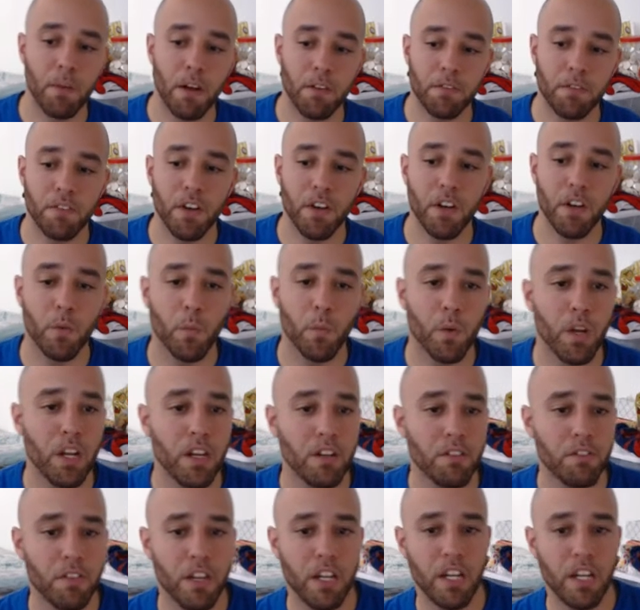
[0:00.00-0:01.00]
fun
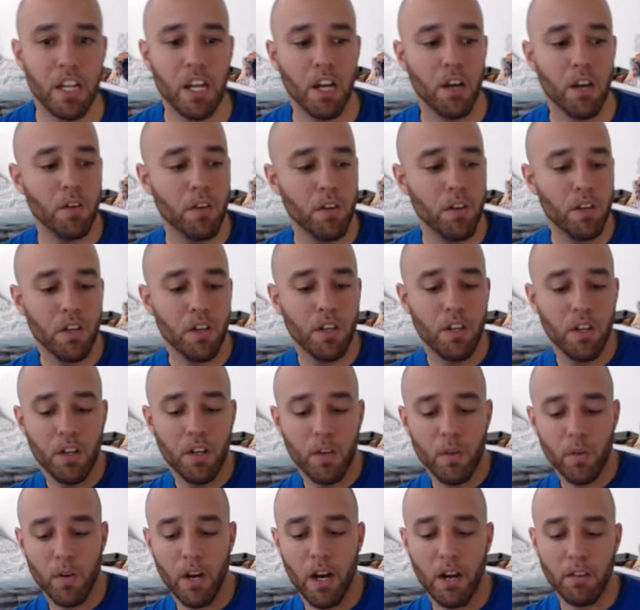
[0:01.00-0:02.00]
arena video,
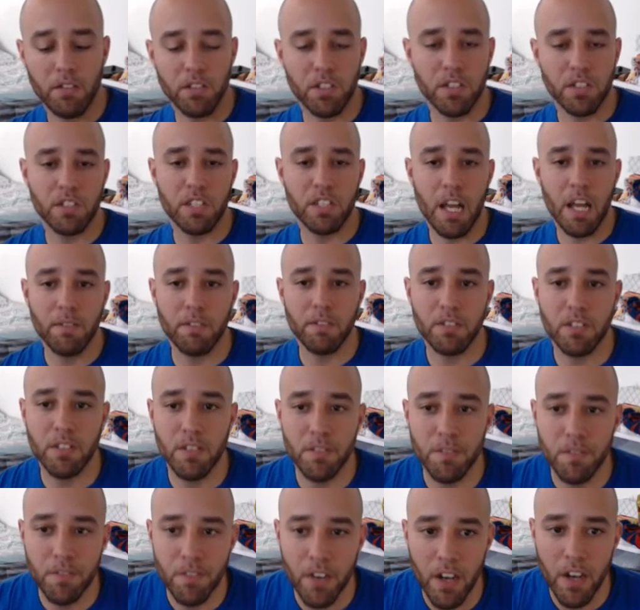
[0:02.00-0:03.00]
where I was just having
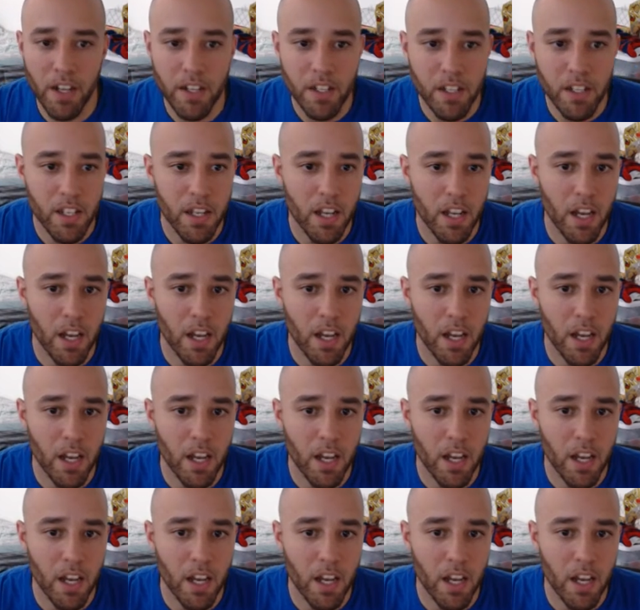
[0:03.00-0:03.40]
some fun.